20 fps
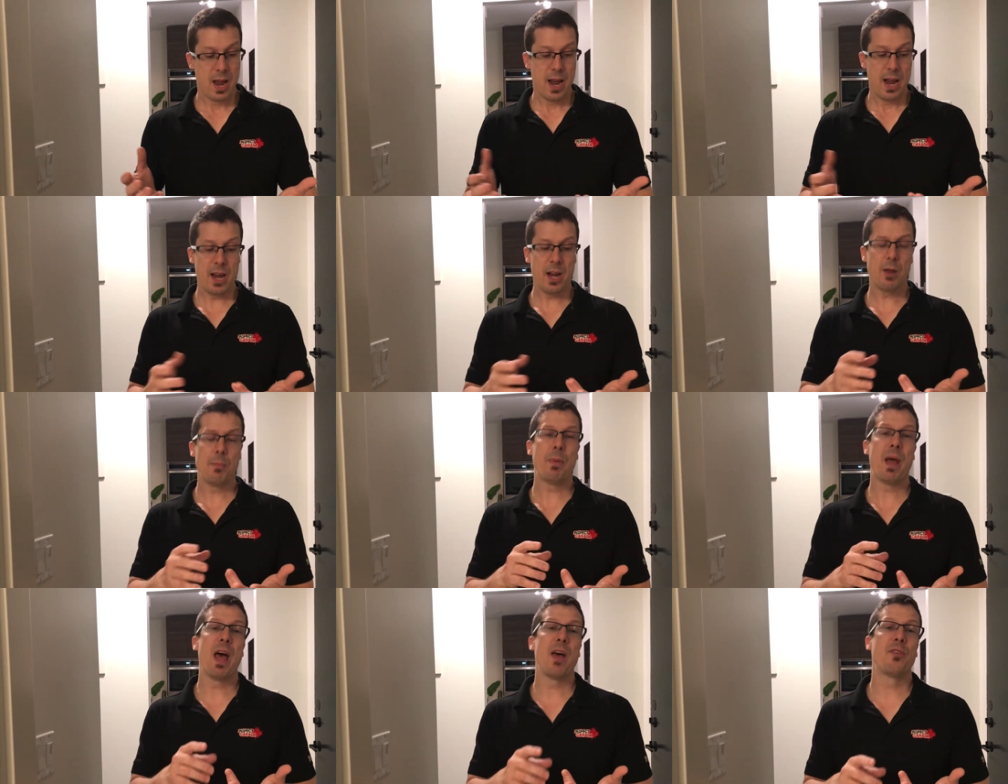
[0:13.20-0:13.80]
In
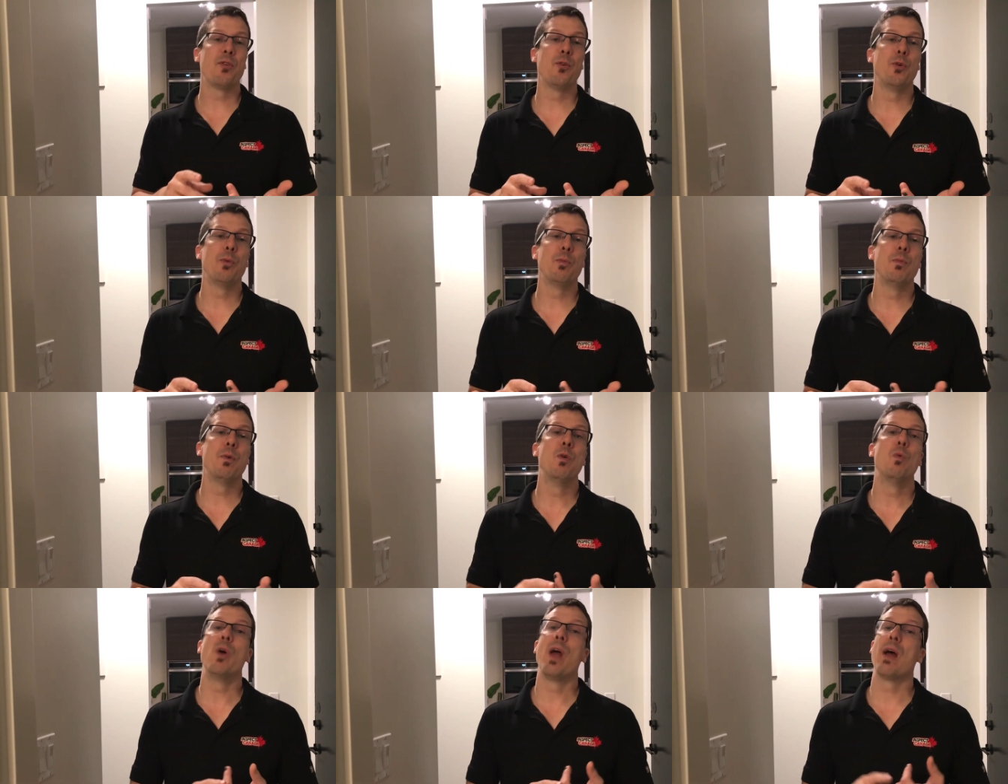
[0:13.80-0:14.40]
a
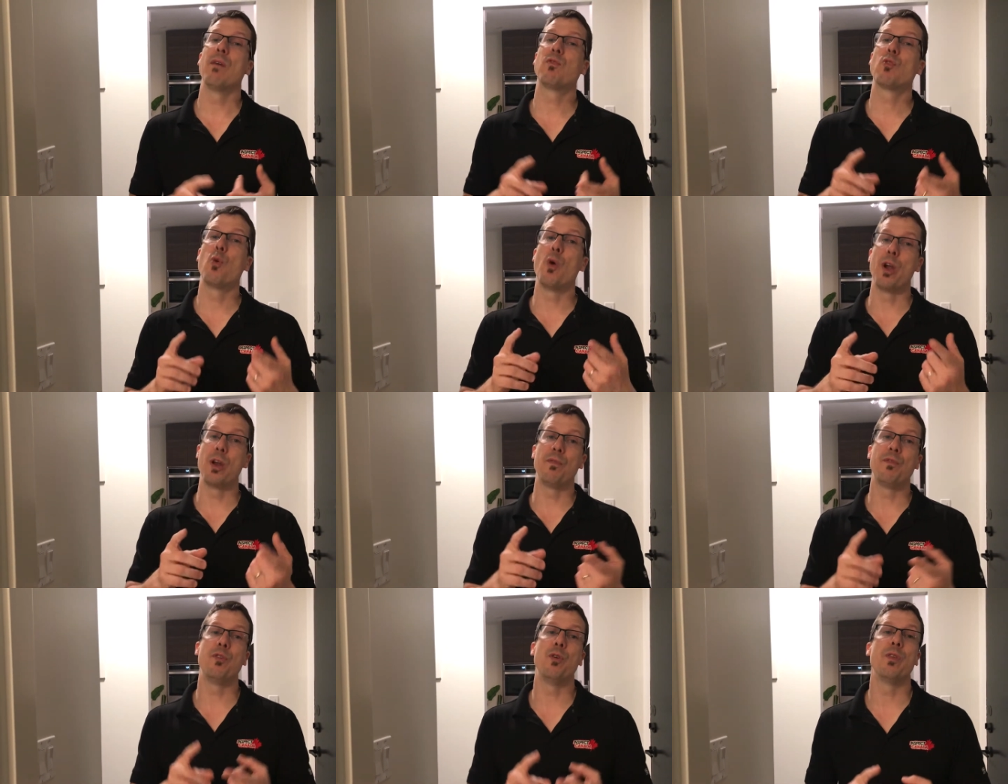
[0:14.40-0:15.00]
bathroom, we have
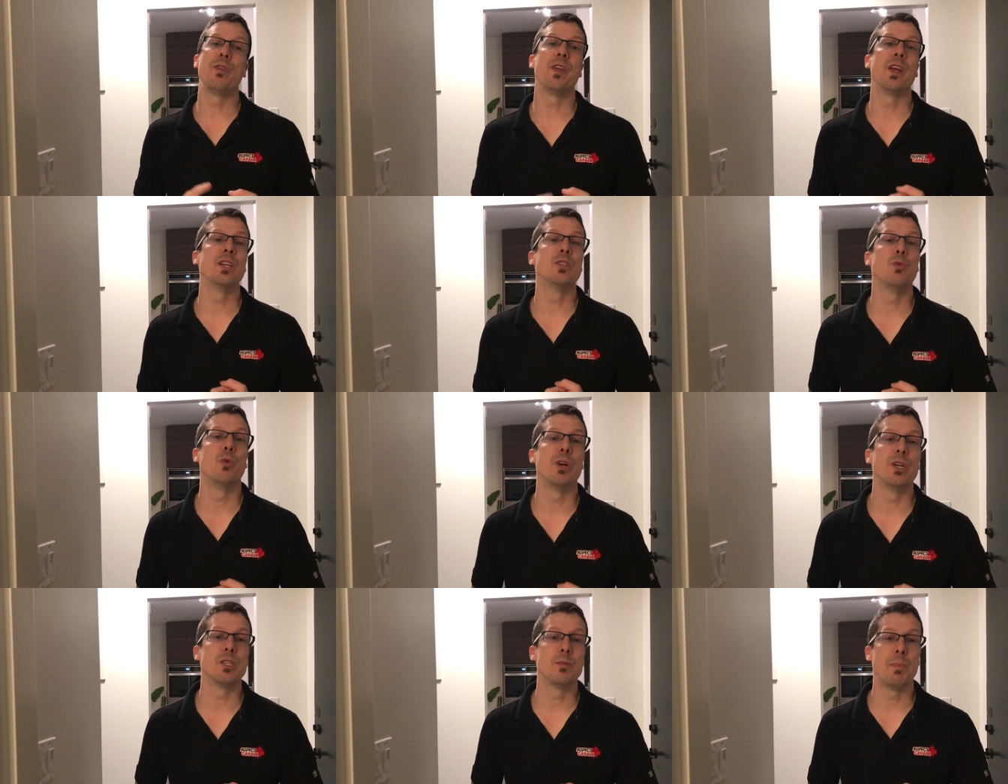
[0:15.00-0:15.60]
quite a few things
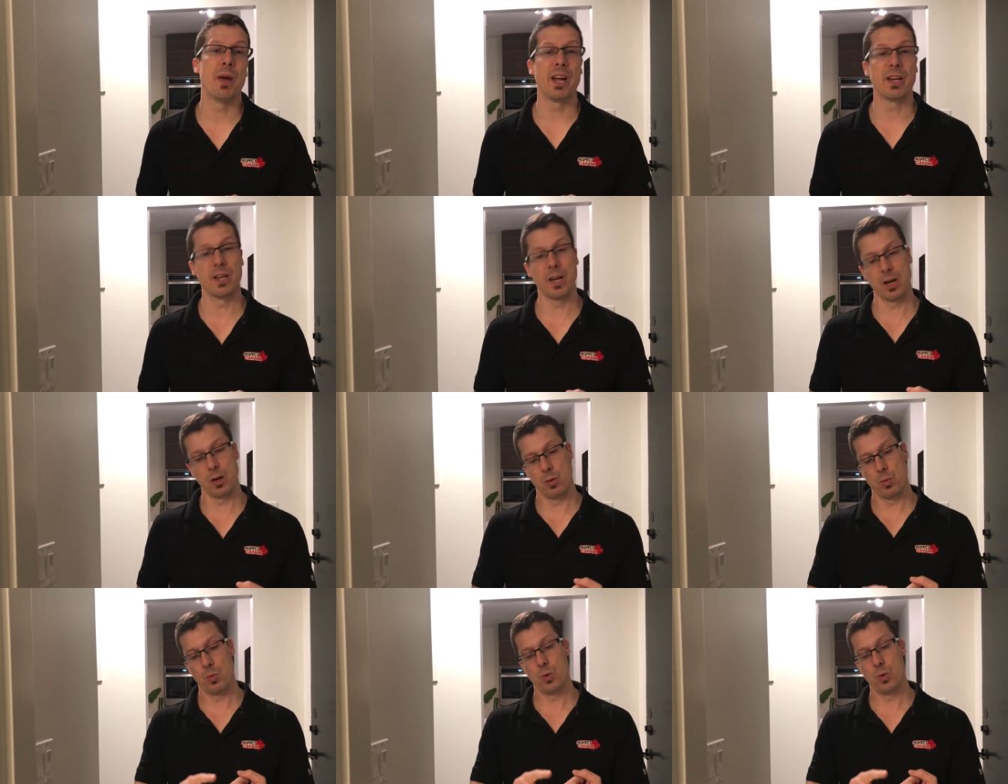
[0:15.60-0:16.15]
we're inspecting.